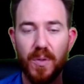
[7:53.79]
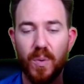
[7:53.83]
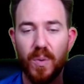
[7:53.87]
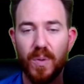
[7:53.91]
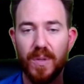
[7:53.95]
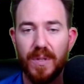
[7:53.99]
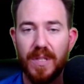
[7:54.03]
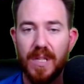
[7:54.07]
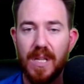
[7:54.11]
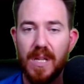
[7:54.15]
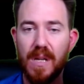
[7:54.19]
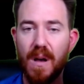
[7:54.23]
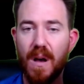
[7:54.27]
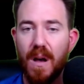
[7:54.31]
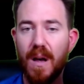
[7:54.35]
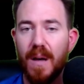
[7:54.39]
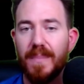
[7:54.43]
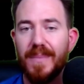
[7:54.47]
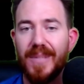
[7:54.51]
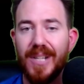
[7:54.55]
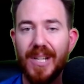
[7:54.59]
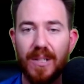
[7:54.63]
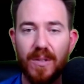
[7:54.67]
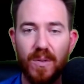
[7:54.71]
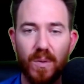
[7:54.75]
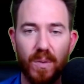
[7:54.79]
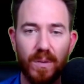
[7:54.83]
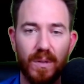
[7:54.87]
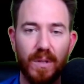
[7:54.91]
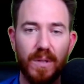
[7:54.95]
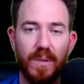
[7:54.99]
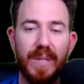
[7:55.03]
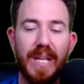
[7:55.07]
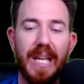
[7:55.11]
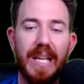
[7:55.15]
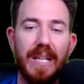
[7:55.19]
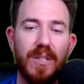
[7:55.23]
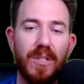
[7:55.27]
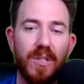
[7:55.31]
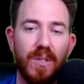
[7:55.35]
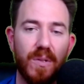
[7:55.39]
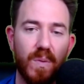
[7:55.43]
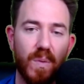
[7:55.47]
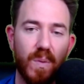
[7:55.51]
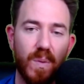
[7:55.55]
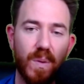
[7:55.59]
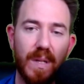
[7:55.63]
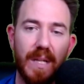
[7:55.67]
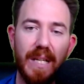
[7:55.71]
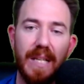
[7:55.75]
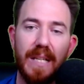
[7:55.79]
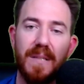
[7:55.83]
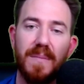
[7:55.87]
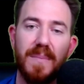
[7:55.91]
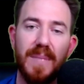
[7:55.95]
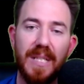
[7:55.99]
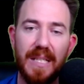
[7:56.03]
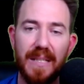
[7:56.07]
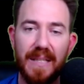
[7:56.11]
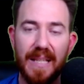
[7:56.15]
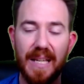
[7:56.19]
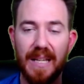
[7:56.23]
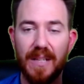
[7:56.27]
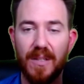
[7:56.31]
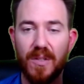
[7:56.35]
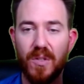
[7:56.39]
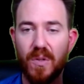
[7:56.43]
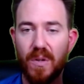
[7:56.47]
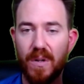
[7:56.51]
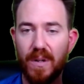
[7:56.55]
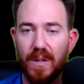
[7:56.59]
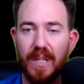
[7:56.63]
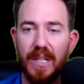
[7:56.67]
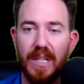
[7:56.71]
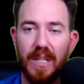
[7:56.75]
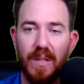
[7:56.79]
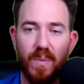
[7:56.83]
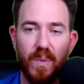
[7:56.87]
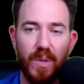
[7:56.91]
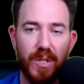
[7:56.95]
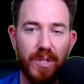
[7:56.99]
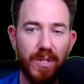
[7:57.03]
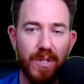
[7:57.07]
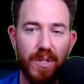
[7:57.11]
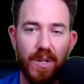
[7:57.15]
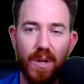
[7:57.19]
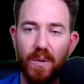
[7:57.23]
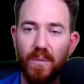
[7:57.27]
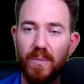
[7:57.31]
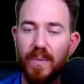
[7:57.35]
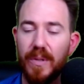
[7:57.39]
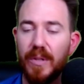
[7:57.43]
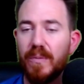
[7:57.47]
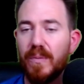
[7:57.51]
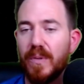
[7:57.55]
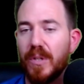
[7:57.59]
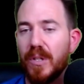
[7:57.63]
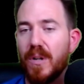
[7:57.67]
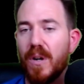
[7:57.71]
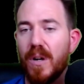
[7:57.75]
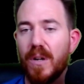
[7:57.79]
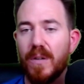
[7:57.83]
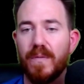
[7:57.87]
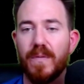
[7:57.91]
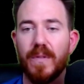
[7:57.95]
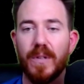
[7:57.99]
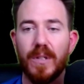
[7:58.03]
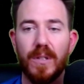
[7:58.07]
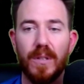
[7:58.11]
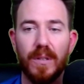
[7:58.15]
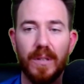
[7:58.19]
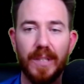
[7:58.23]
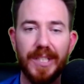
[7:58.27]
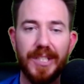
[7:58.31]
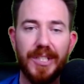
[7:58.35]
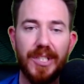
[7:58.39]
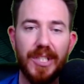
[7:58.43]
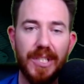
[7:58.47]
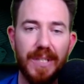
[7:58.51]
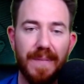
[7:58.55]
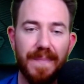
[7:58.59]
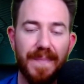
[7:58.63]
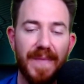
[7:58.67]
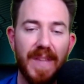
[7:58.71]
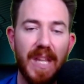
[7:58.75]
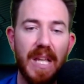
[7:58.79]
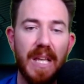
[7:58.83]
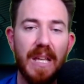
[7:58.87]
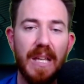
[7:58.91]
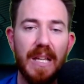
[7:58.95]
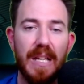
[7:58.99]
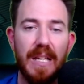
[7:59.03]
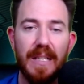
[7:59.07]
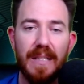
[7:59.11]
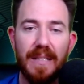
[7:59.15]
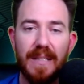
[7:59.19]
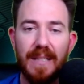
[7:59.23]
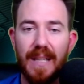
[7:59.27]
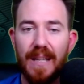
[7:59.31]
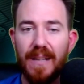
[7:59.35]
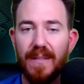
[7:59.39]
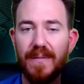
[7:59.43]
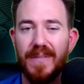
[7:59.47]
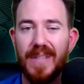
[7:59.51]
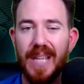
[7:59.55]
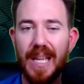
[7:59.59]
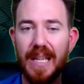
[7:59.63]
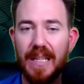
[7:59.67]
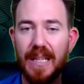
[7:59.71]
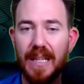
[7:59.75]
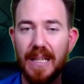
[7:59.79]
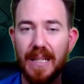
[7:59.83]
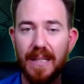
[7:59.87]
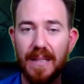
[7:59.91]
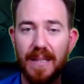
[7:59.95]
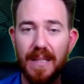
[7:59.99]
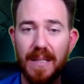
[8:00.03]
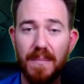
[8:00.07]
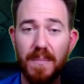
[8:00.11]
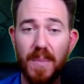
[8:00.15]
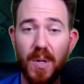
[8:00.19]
towards the object or location or enemy that is targeted with no real regard for collision, instead of taking the